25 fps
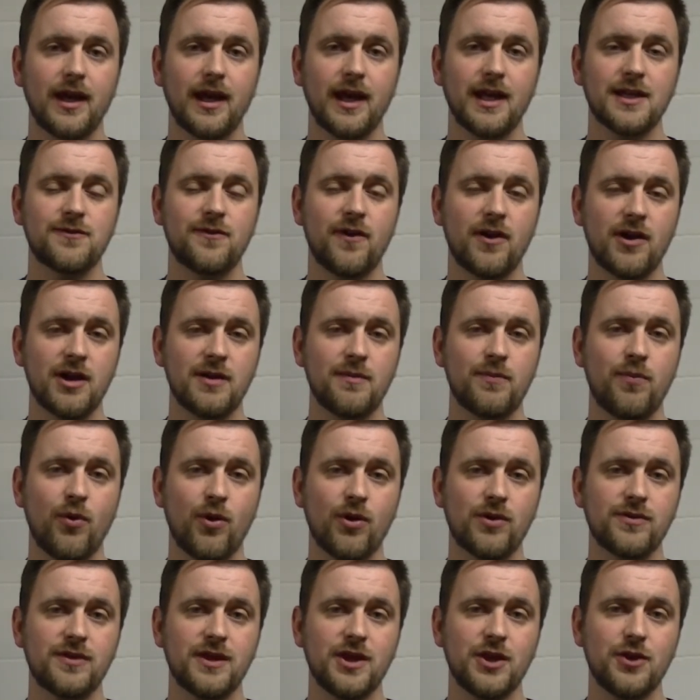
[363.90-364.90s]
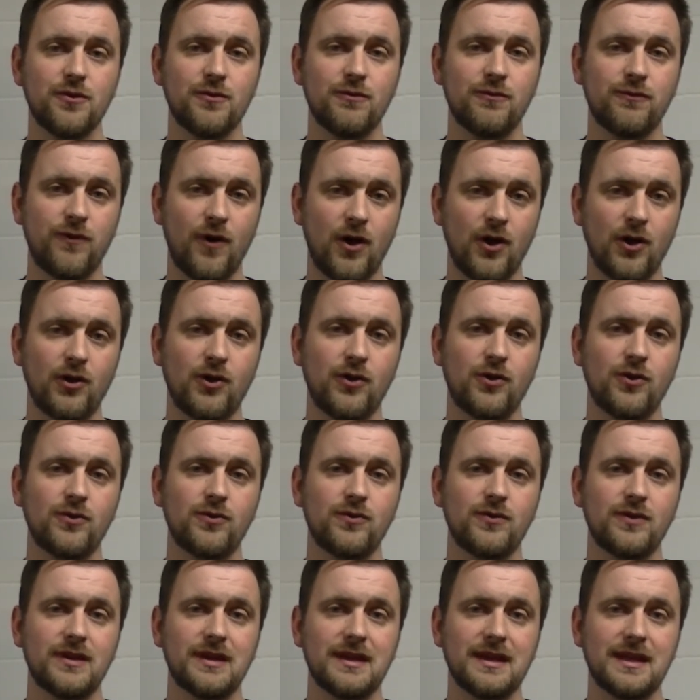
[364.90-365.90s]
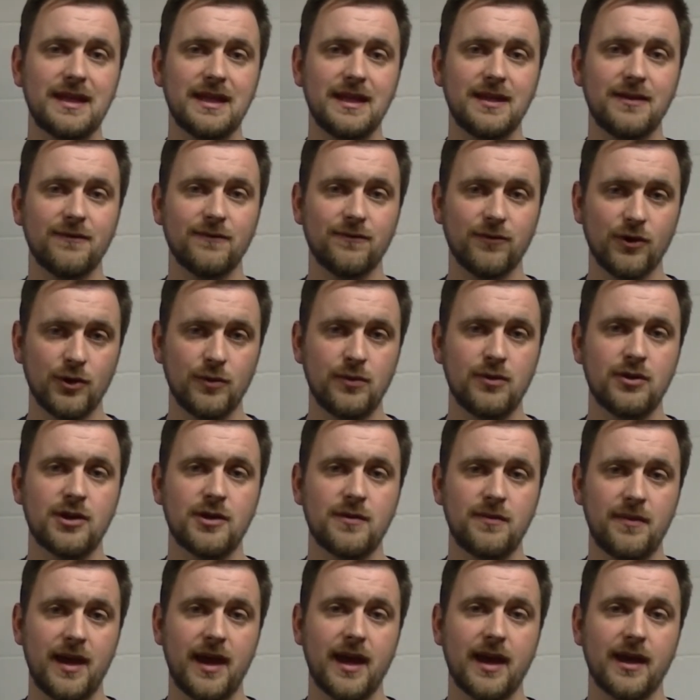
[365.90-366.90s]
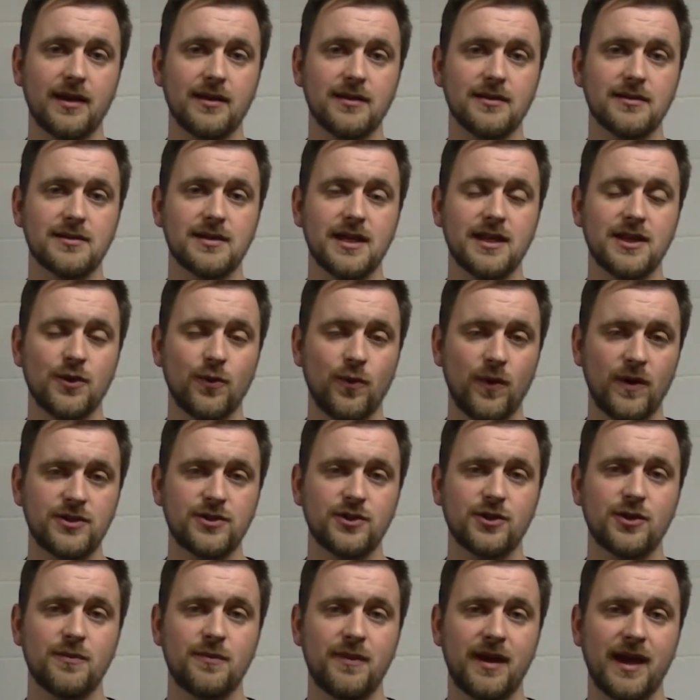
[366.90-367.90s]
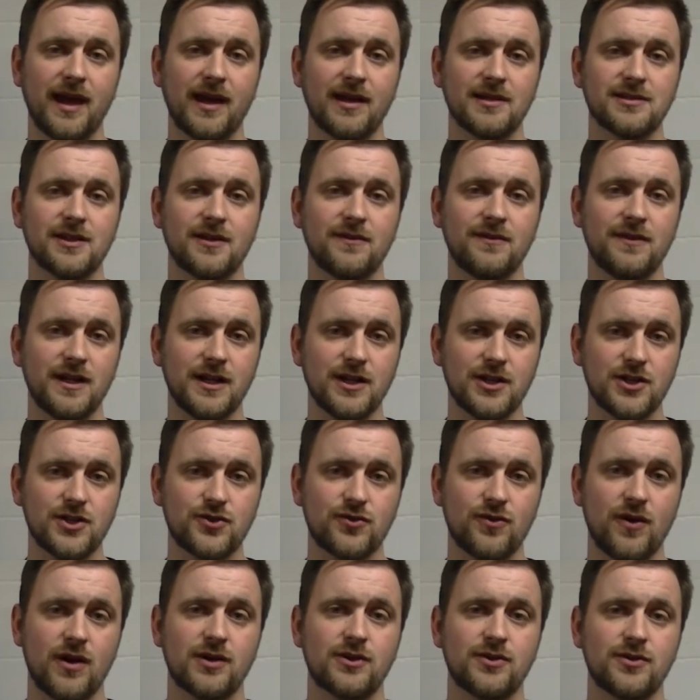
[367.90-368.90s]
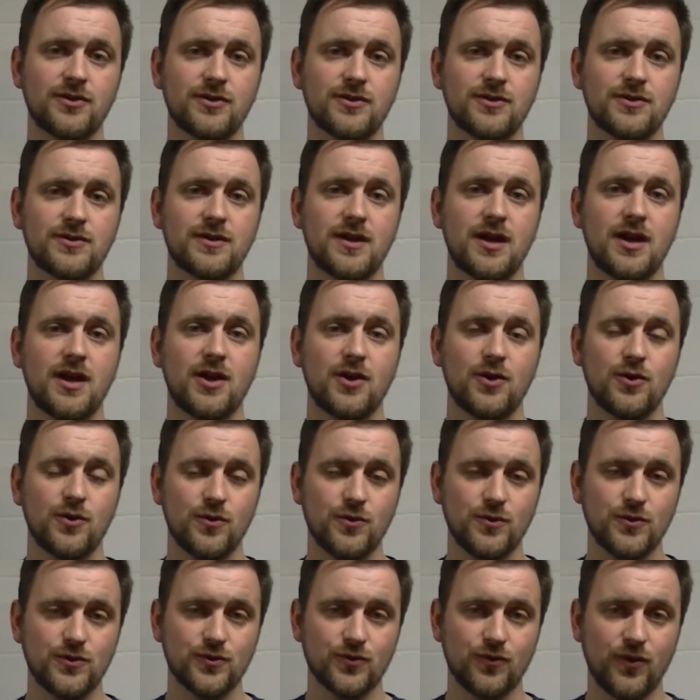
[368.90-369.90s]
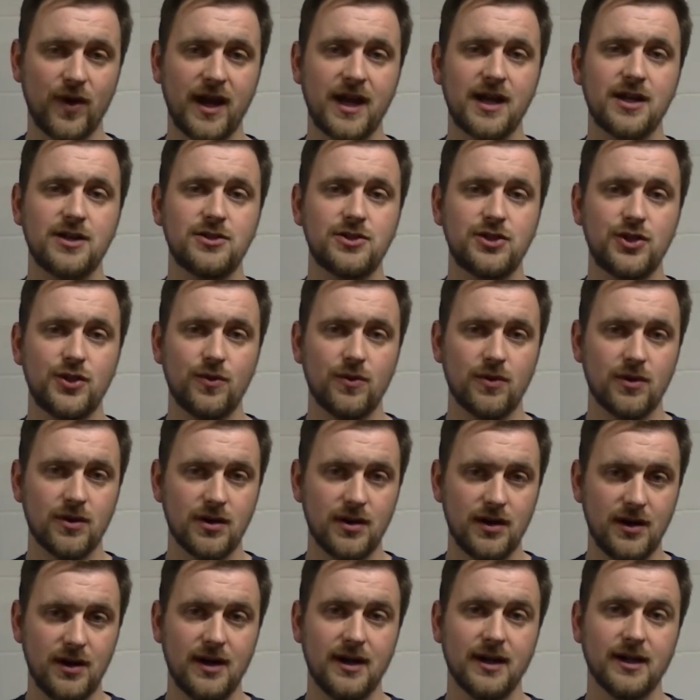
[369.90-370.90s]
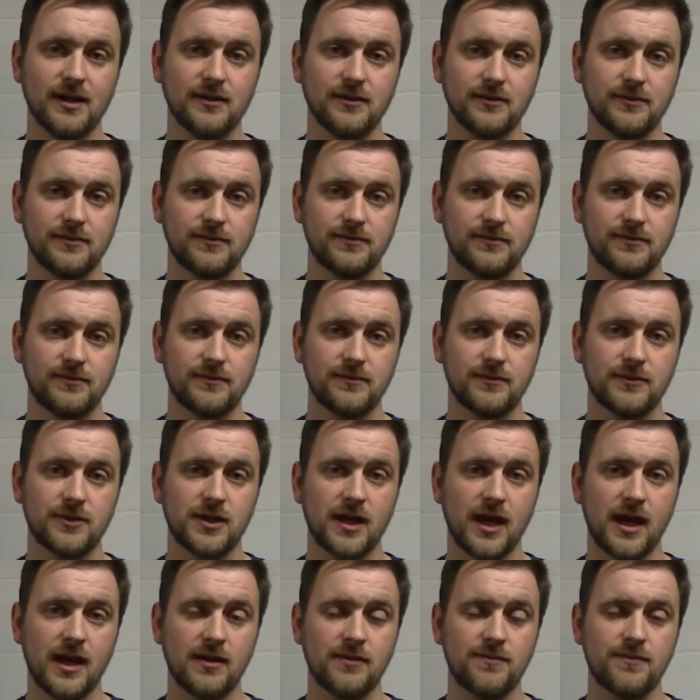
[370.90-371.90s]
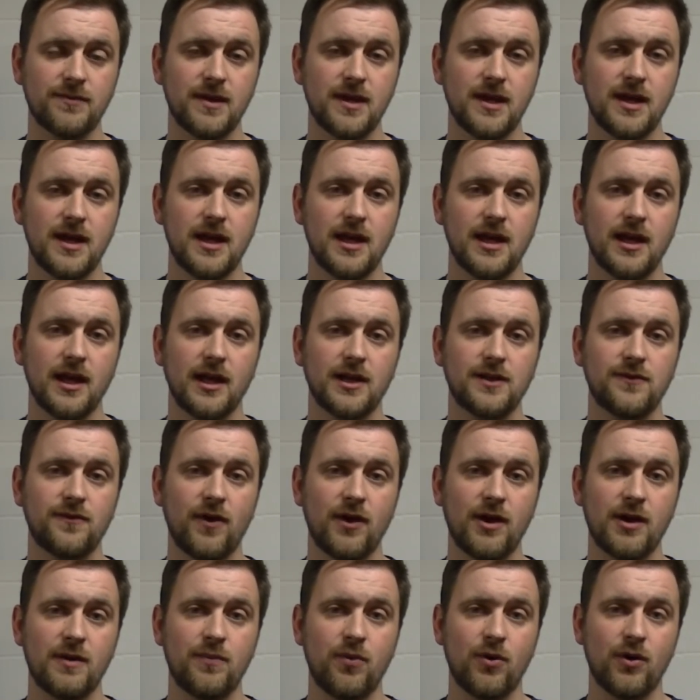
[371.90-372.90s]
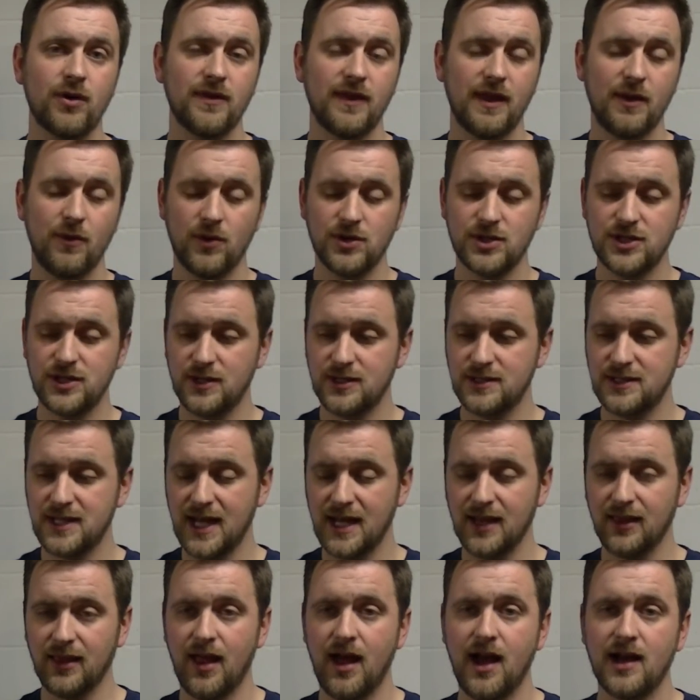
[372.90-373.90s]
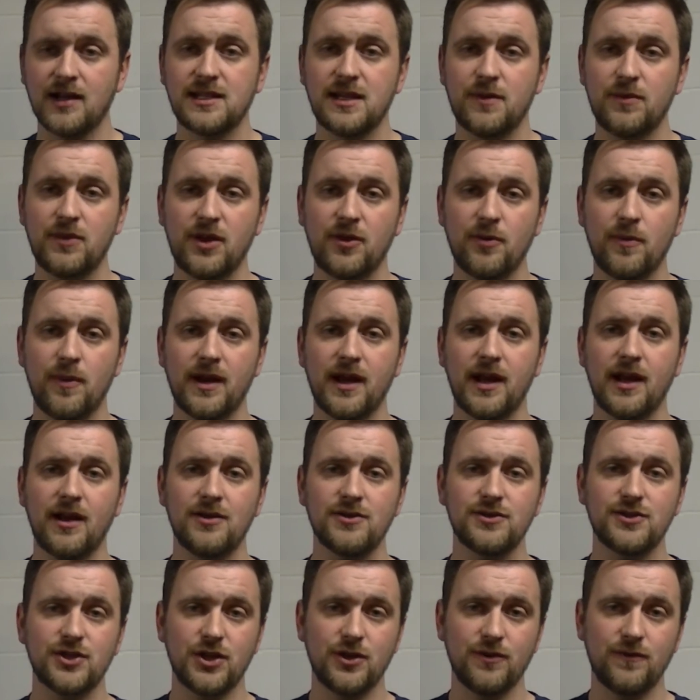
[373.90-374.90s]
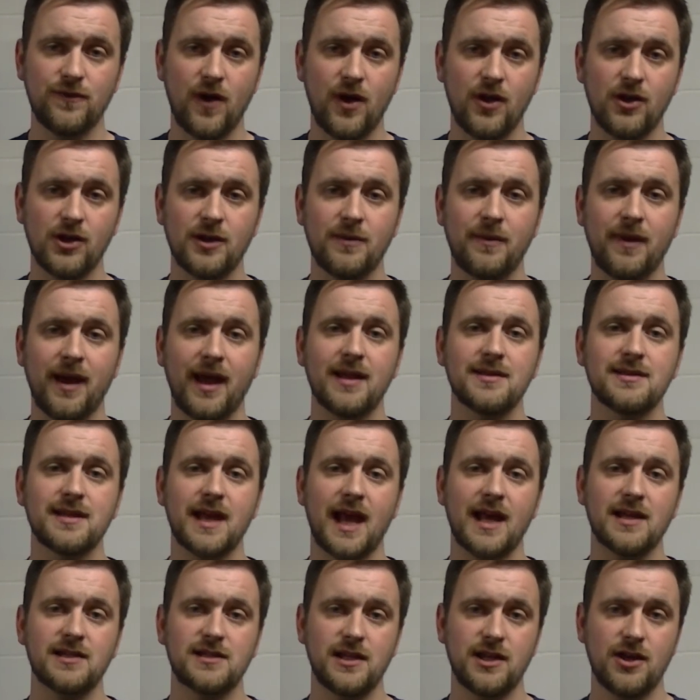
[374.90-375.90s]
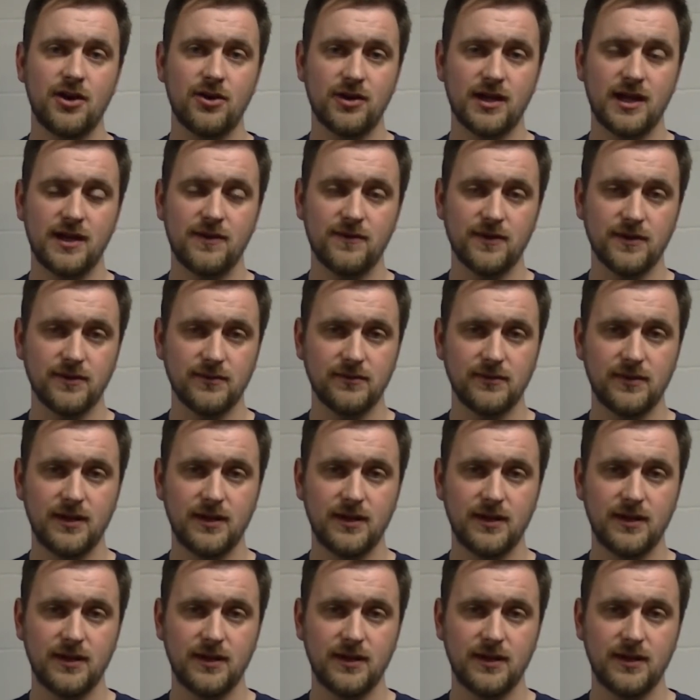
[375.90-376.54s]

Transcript: it's very important that you follow the verbal commands and the whistle commands of the instructors whose range you are on. Okay? It's very important. They want you to stay lockstep with everybody else, that you follow commands as they are given.